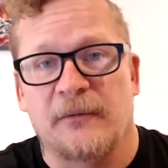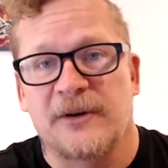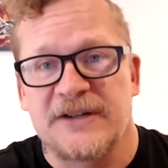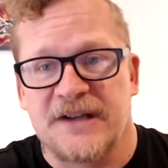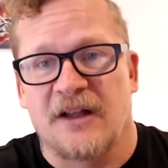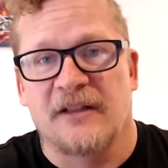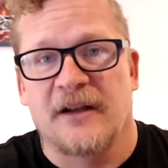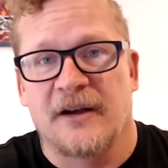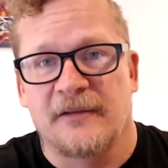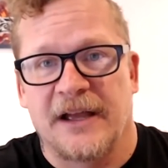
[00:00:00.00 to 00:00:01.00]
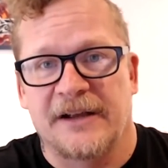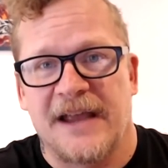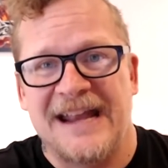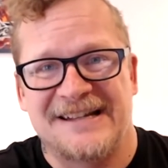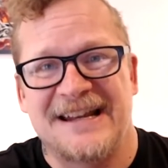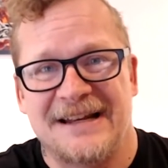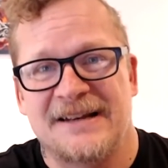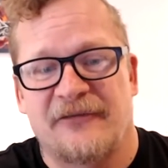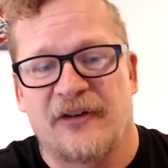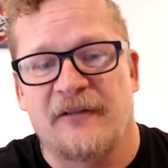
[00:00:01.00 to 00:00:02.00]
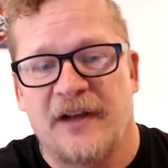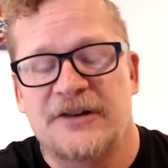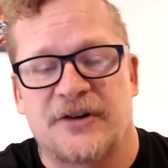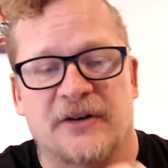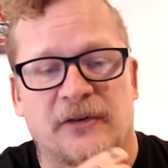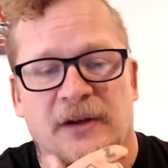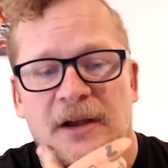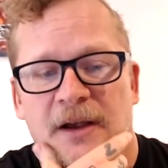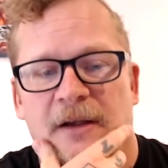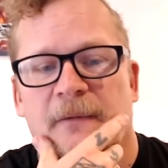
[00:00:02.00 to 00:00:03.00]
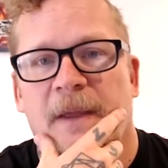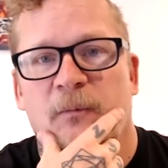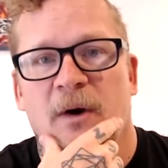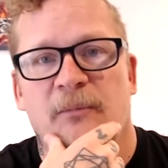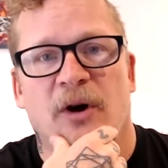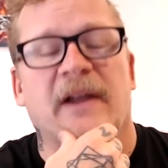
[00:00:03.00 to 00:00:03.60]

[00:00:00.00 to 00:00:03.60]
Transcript: which is all uh, like eighteen different adventures in one book.